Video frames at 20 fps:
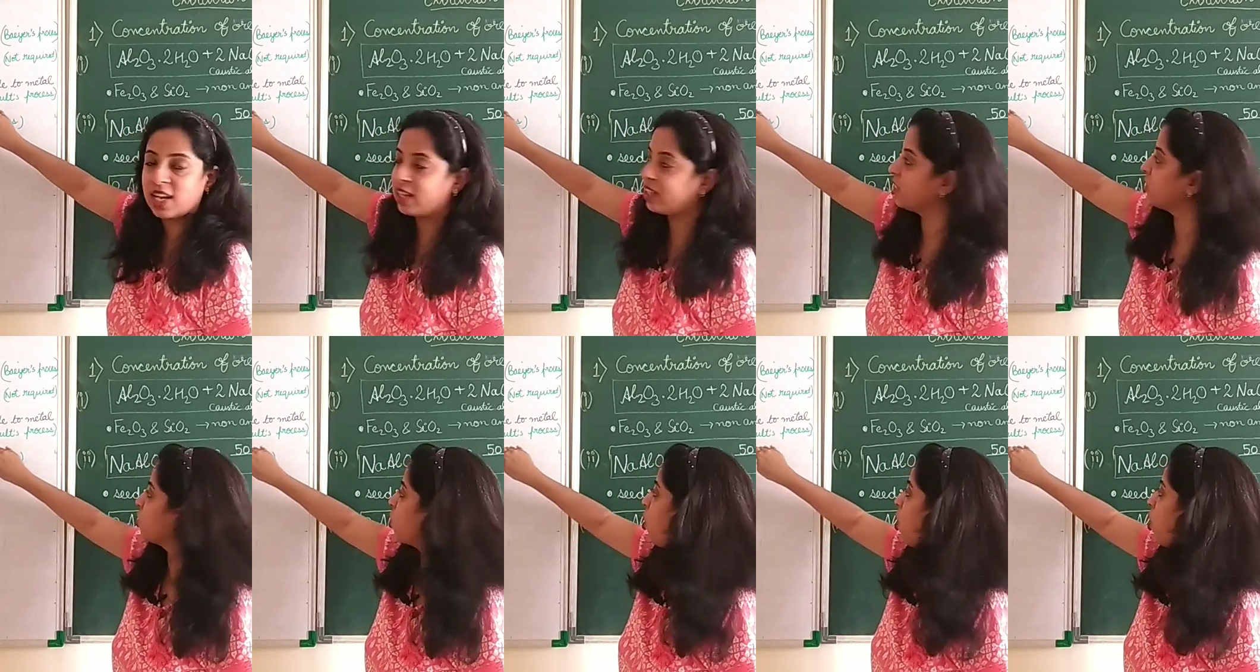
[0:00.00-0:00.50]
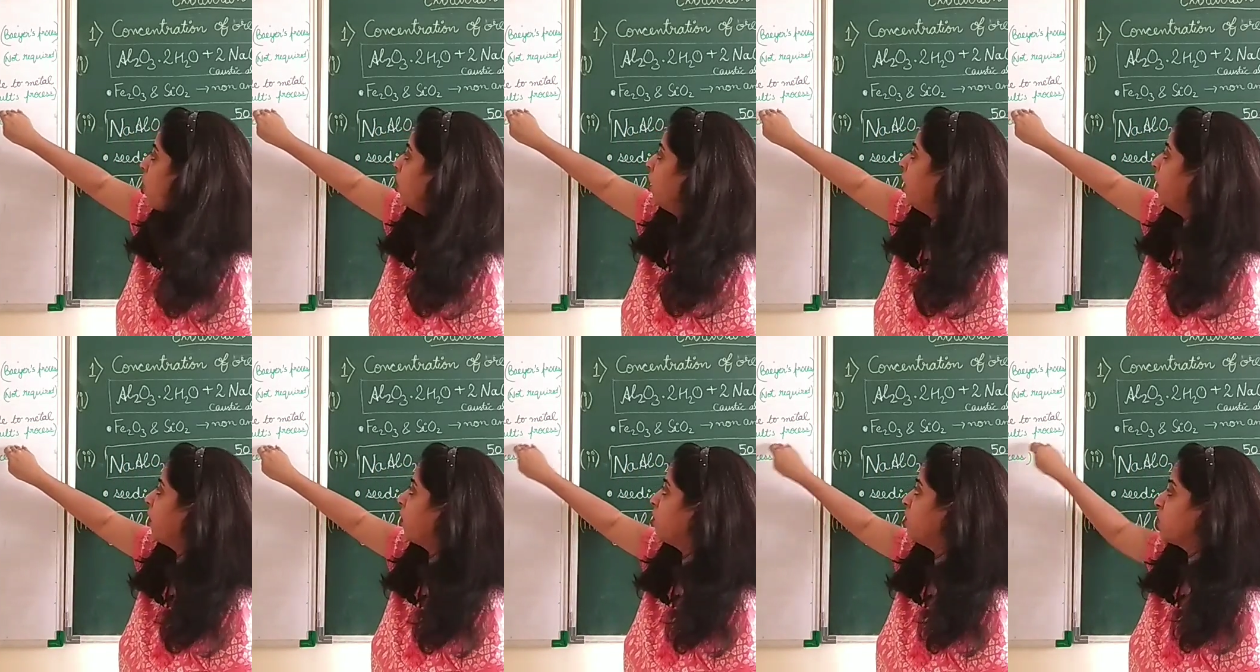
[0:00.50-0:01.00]
that is
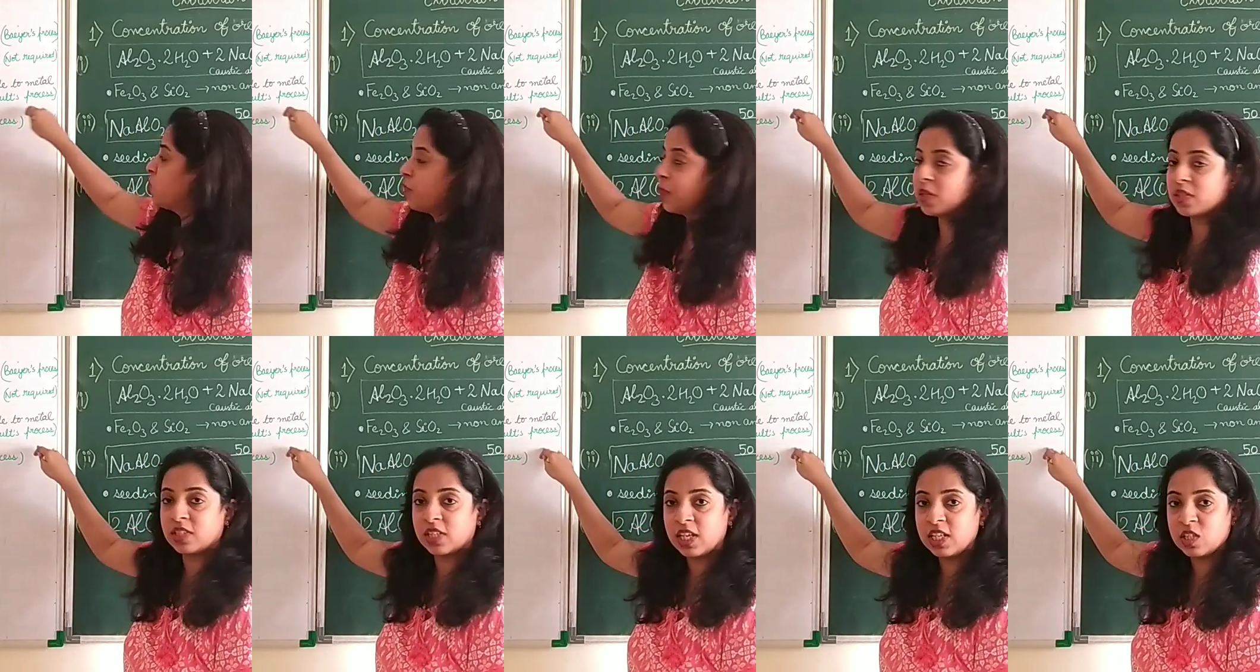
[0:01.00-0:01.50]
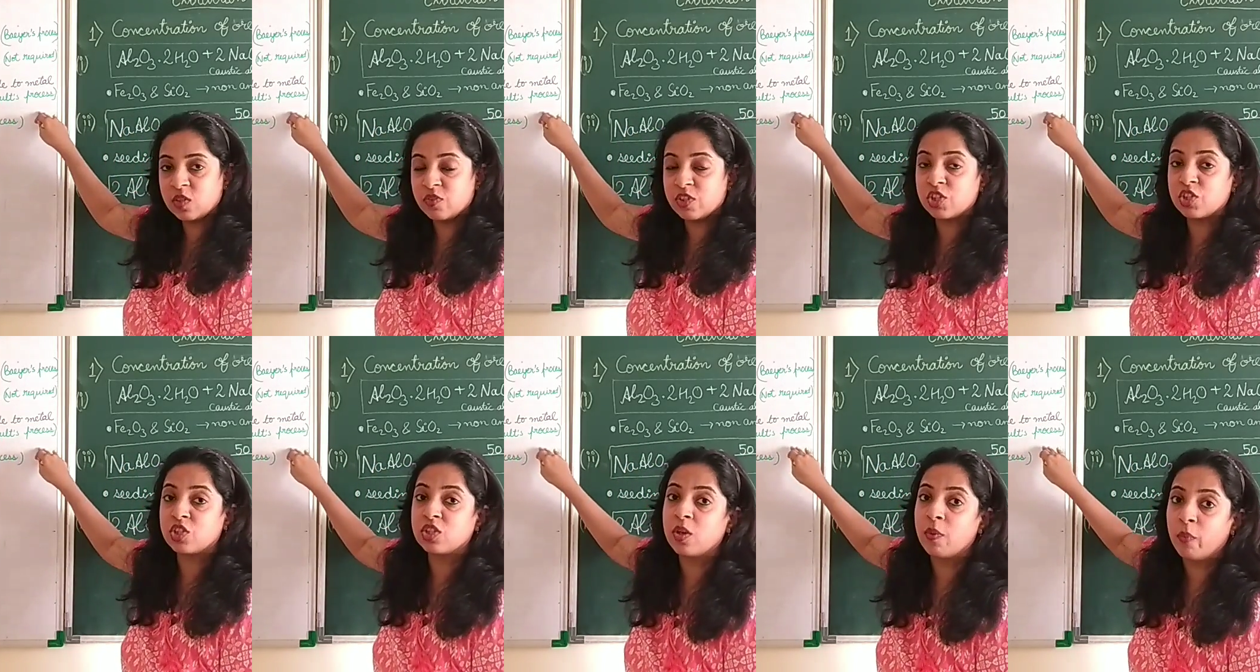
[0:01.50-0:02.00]
Hall-Herold's process, which
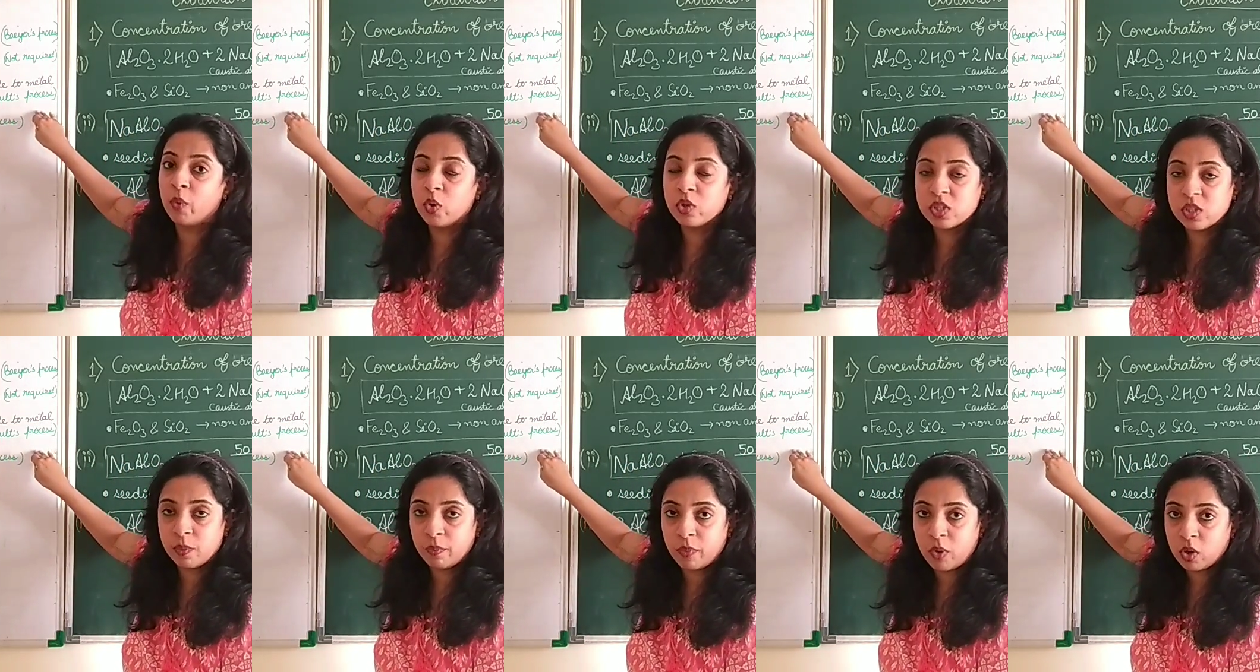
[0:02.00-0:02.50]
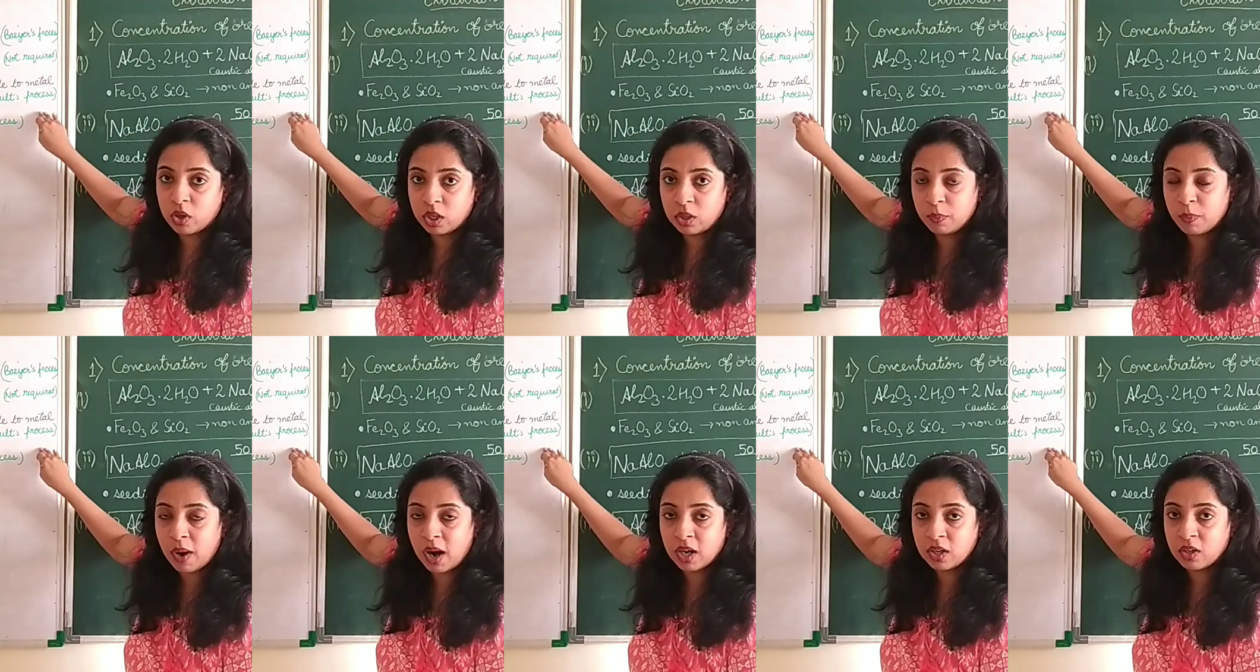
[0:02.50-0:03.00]
is the most
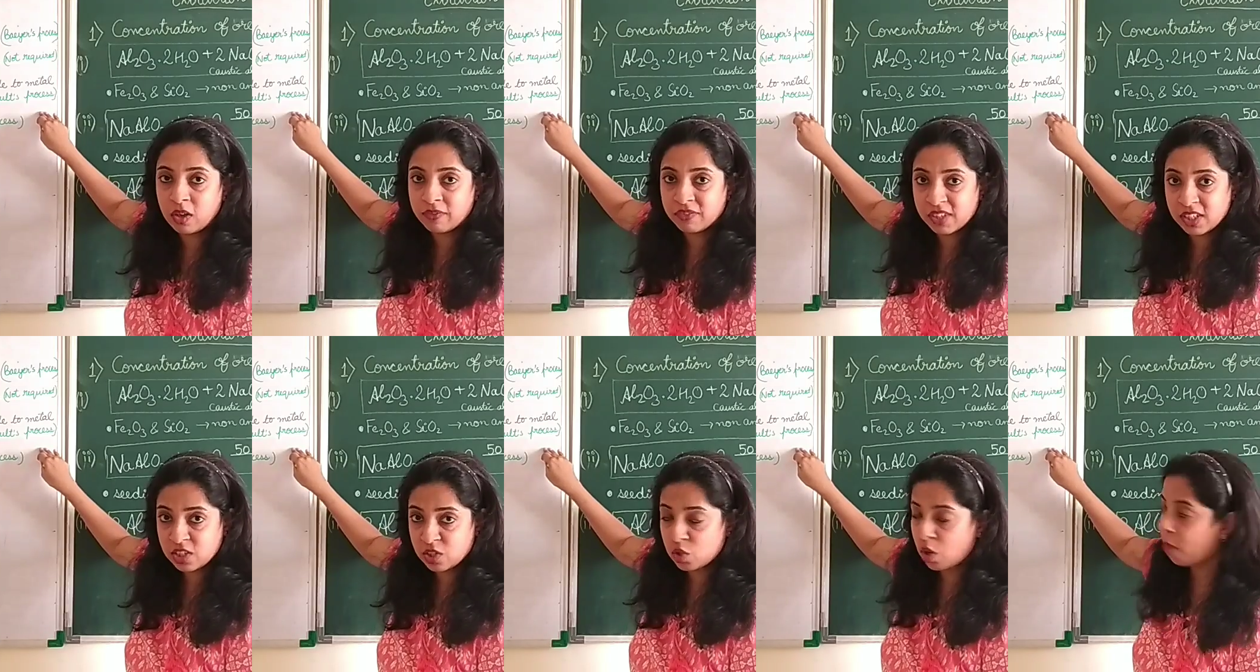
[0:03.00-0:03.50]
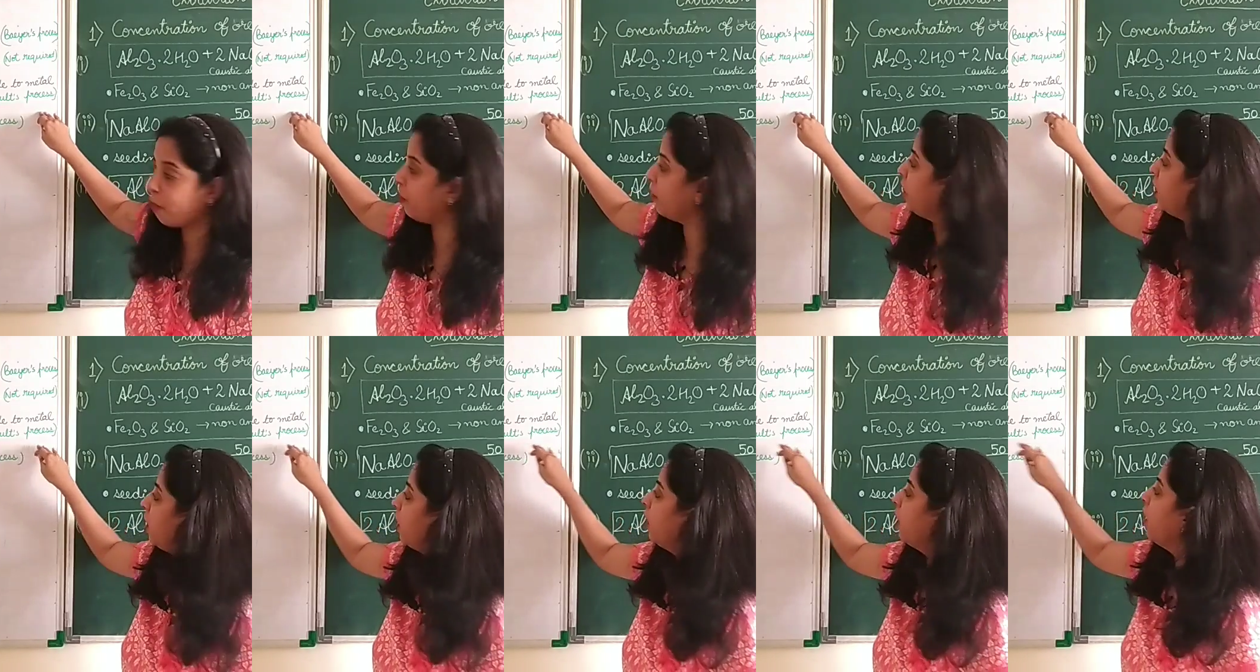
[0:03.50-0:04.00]
important part of this topic.